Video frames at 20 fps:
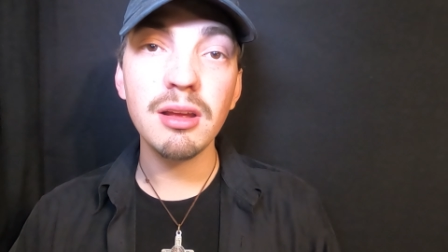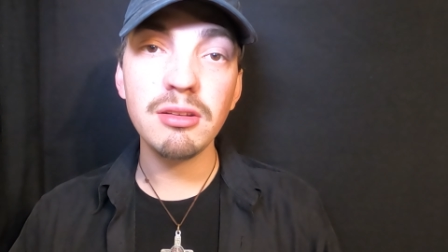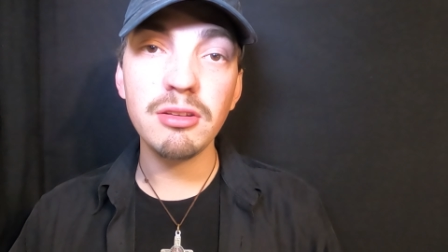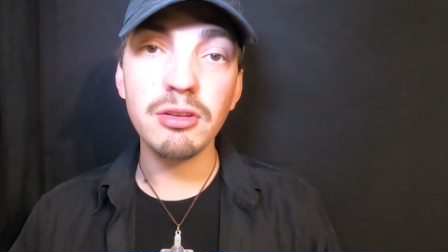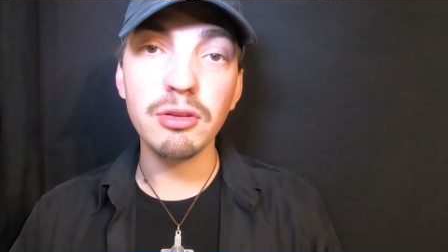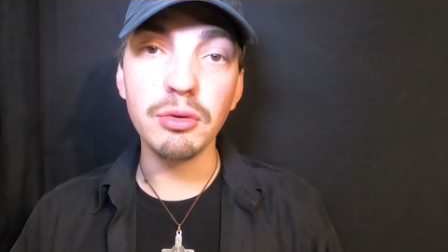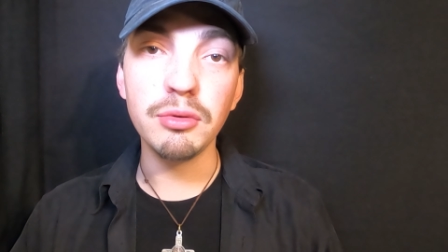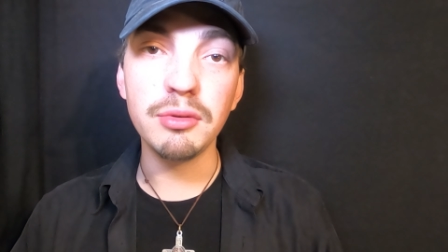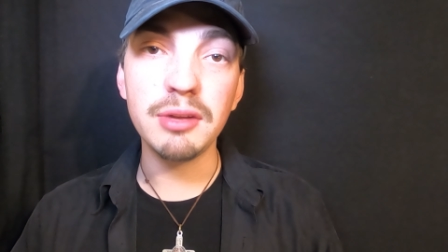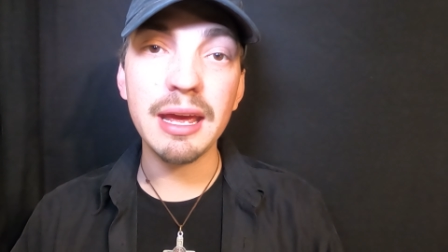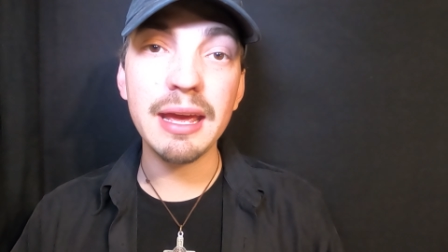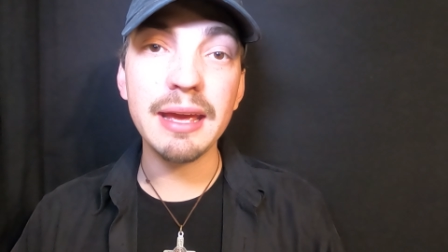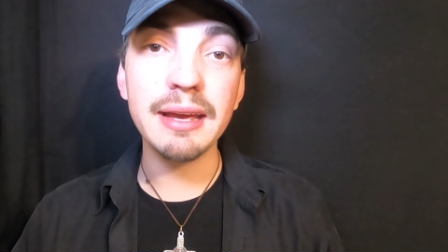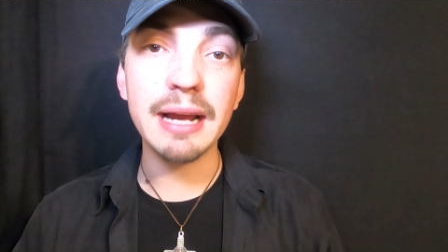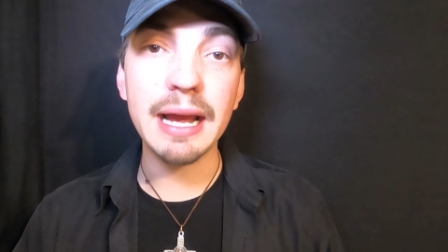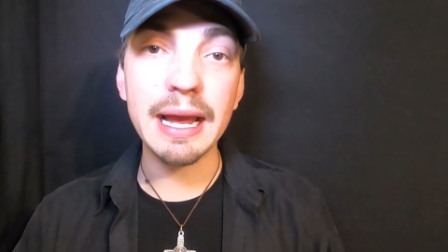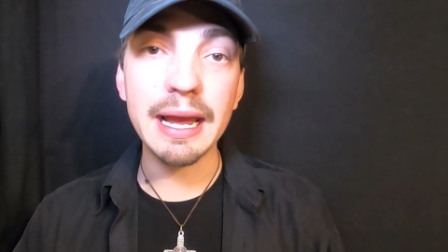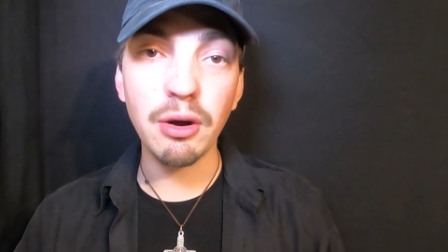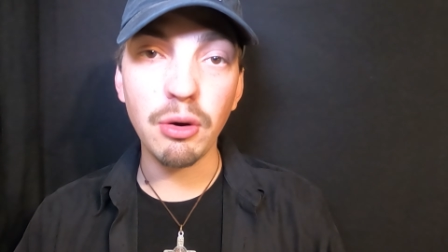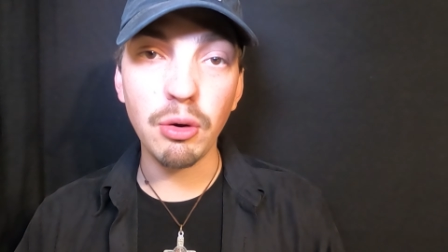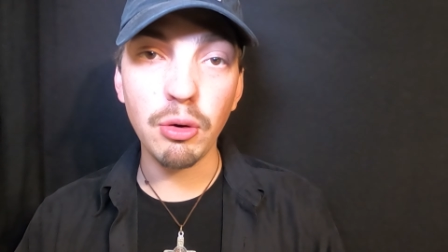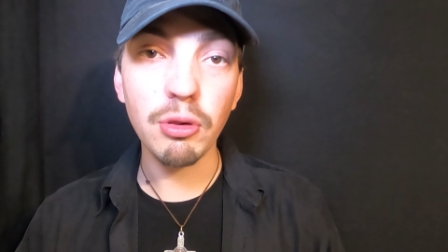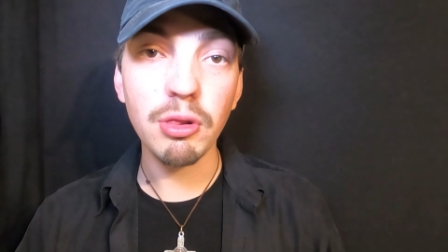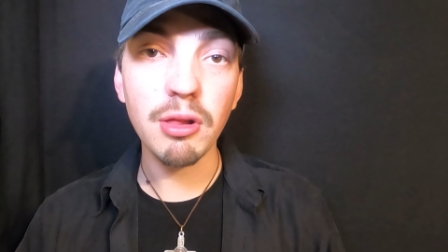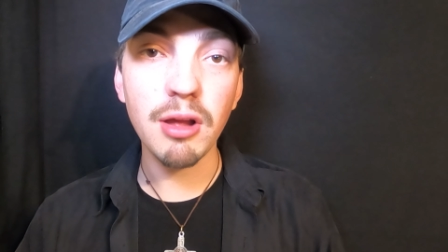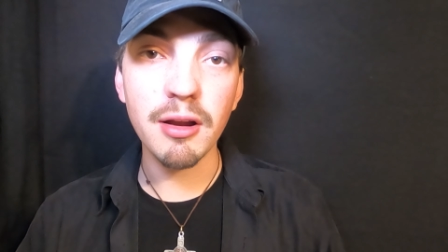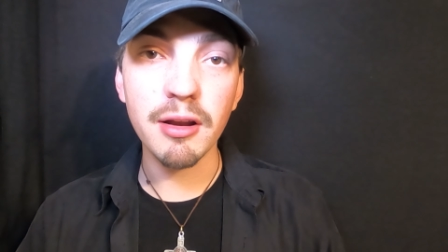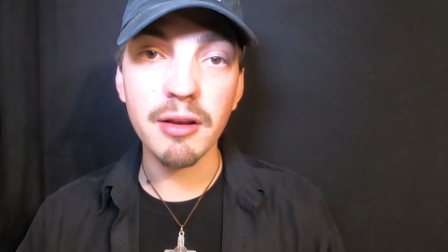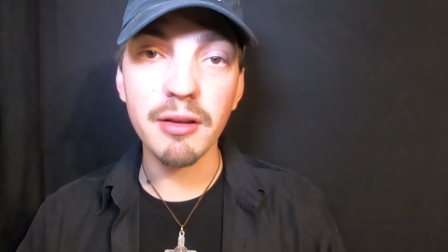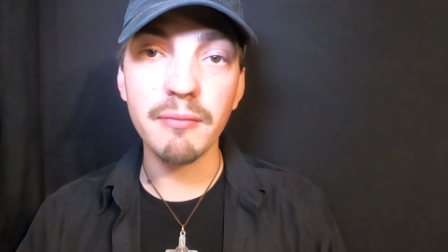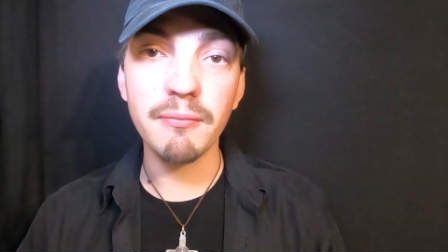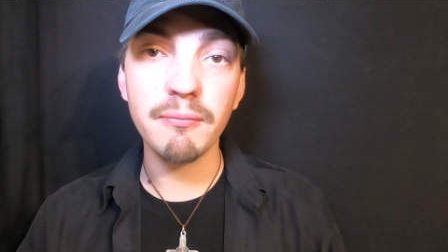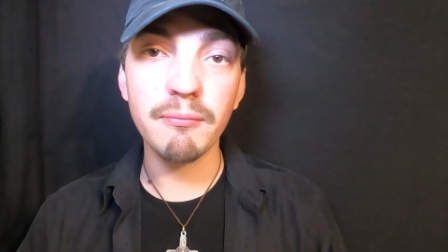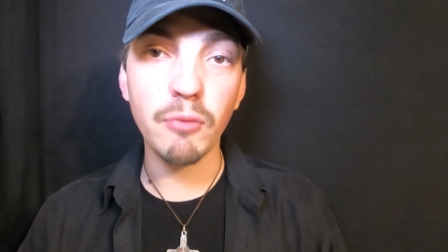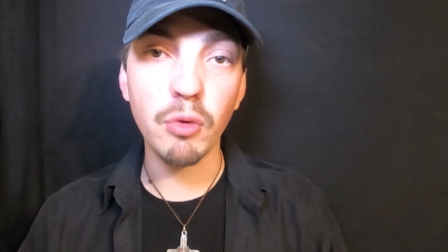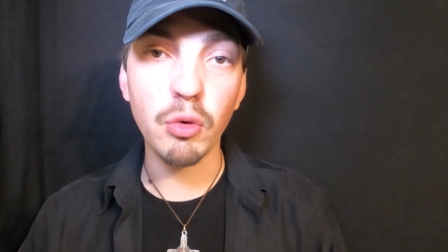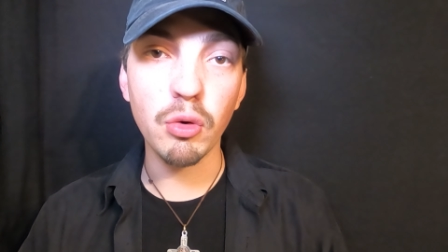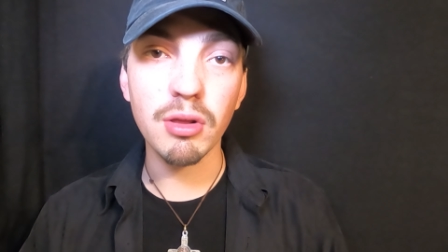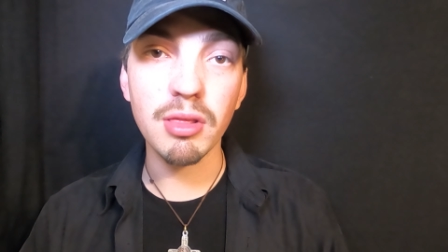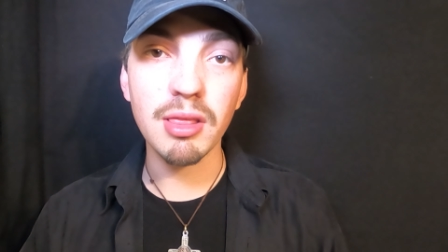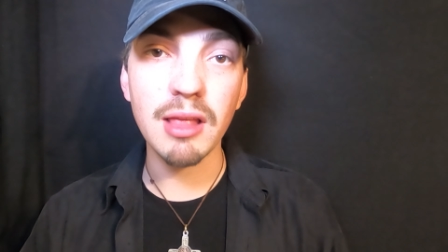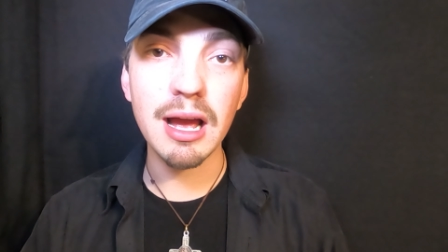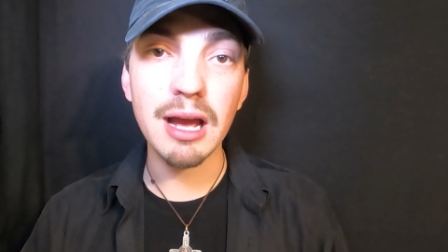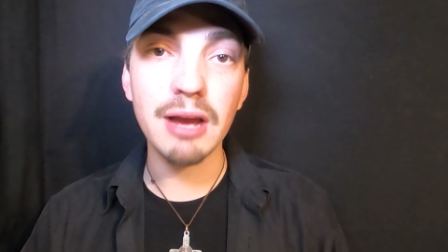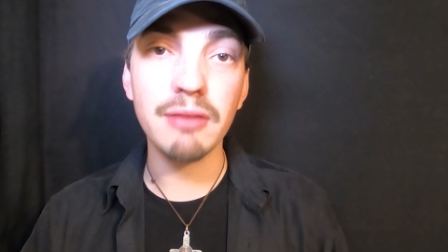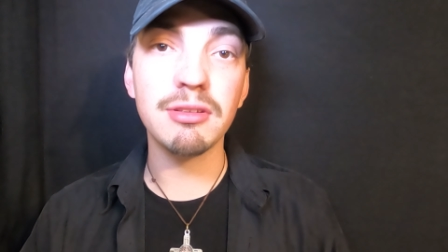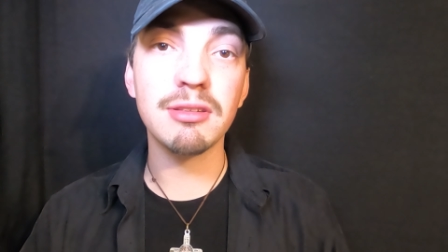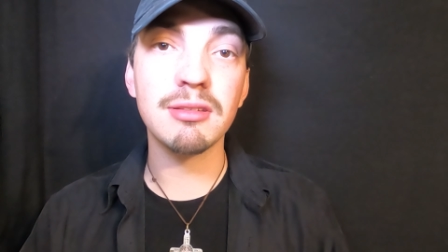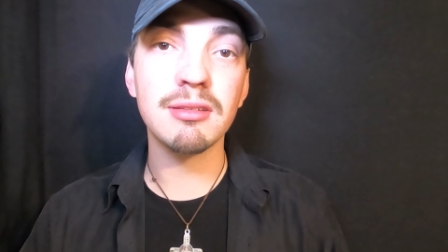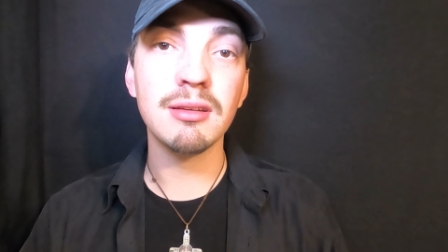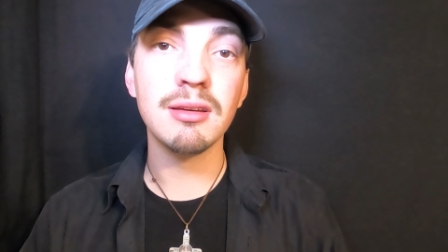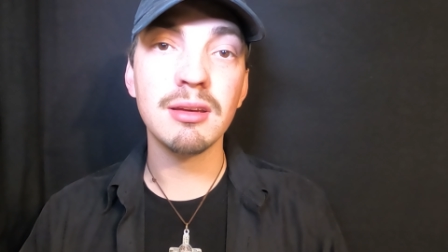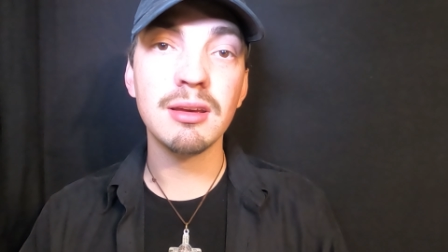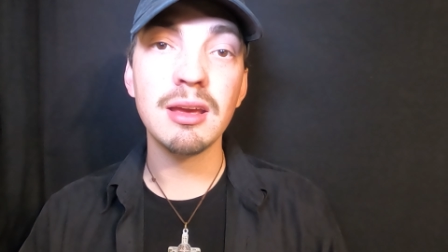to take a whole lot more lives,